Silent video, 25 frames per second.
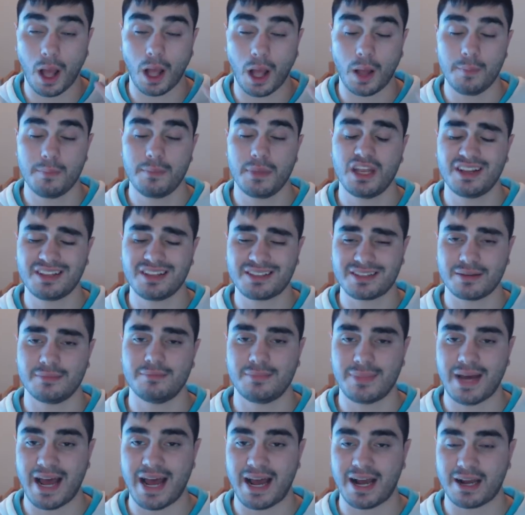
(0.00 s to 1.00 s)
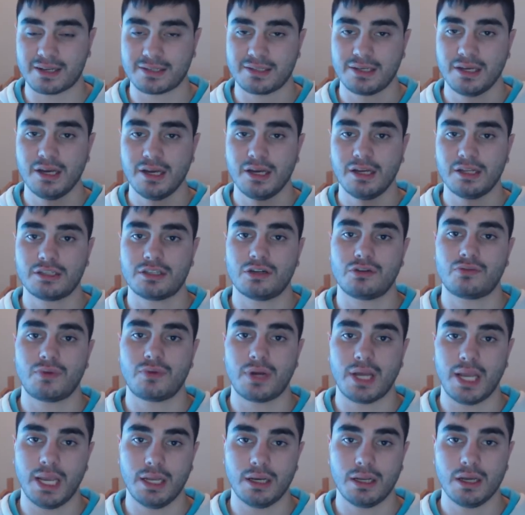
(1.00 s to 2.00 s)
a minute max to
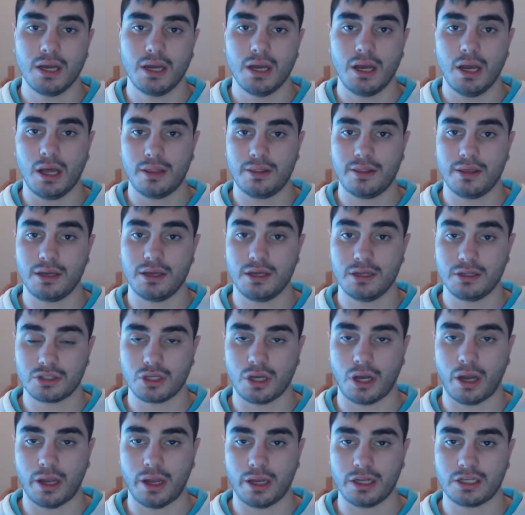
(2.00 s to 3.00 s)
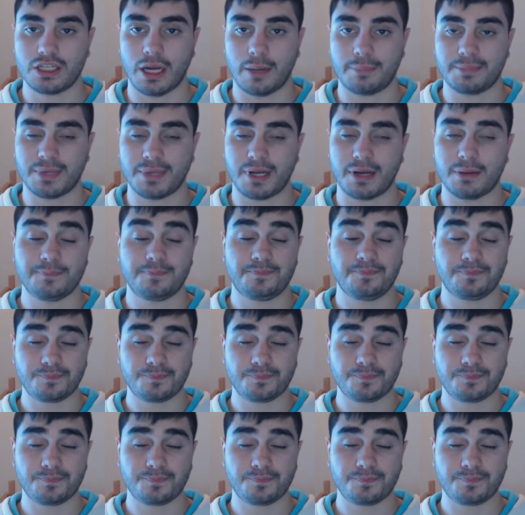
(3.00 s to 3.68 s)
read the entire chapter.